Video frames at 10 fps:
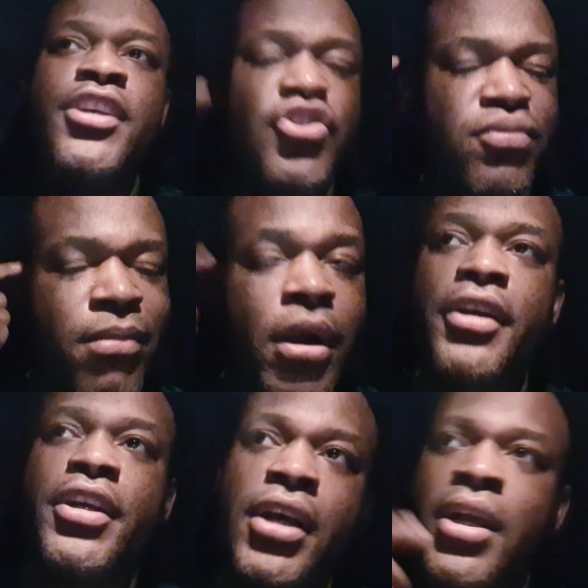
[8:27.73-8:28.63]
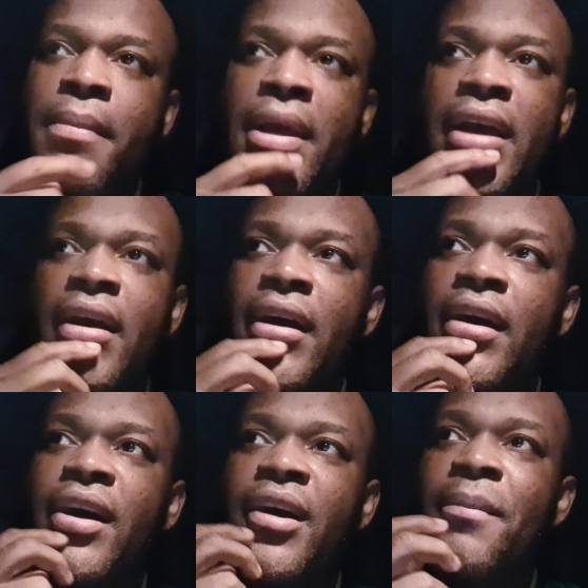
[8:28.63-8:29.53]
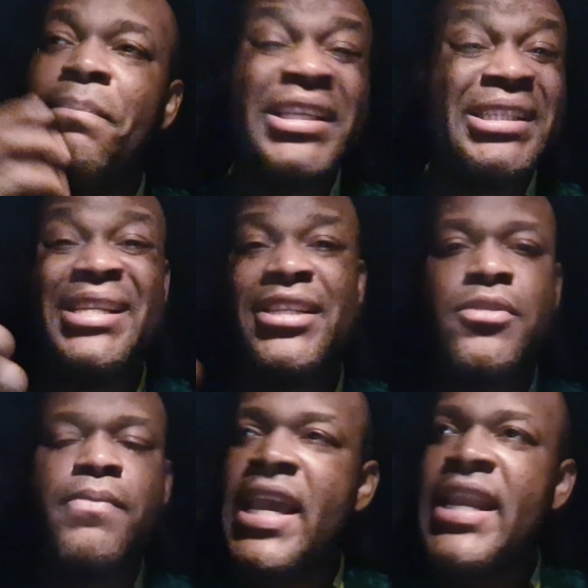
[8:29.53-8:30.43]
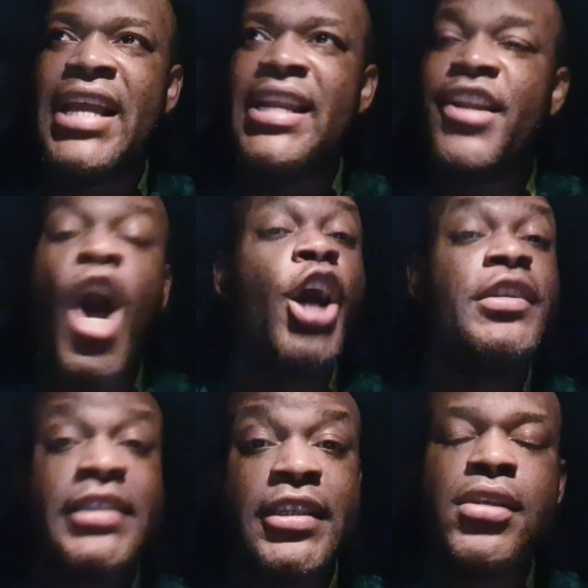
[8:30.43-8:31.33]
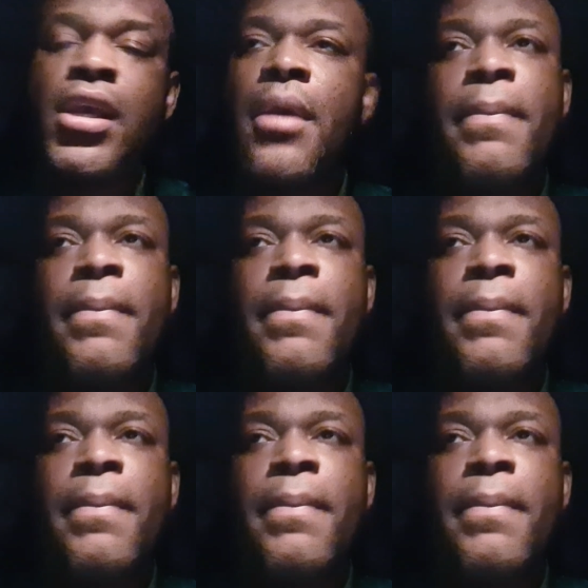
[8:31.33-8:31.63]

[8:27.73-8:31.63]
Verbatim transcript: smarter uh, businessman and an artist.